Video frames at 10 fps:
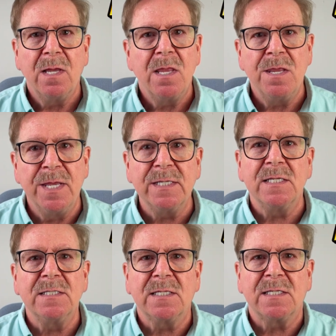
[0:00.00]
This
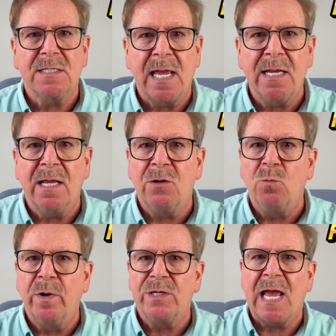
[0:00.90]
is the state
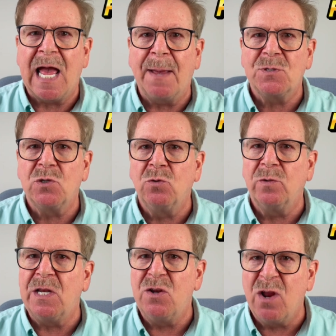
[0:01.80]
in which
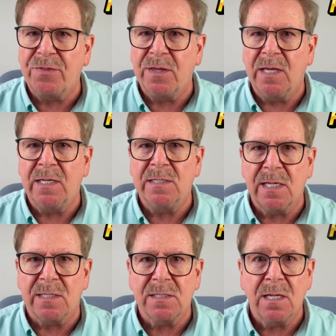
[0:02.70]
absolutely nothing
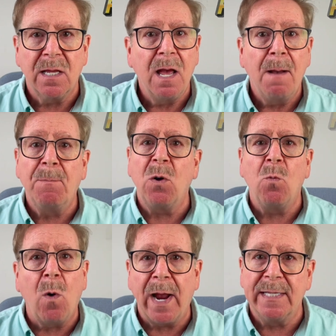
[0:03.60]
exists. But
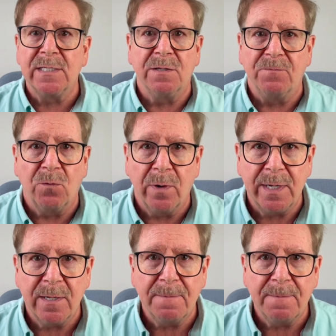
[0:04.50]
what is the void?